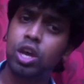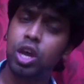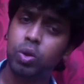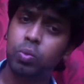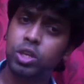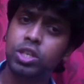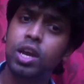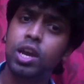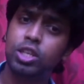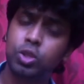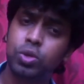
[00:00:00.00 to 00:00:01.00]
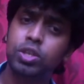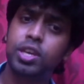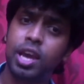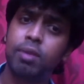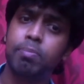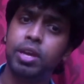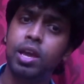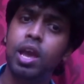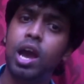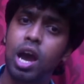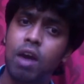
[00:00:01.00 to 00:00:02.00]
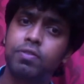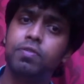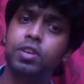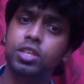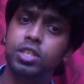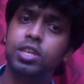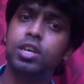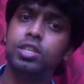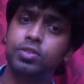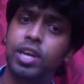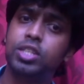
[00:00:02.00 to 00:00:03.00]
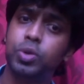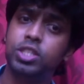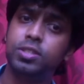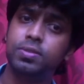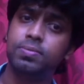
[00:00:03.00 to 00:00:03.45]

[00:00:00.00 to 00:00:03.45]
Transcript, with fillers: in which a student can be after finishing his graduation.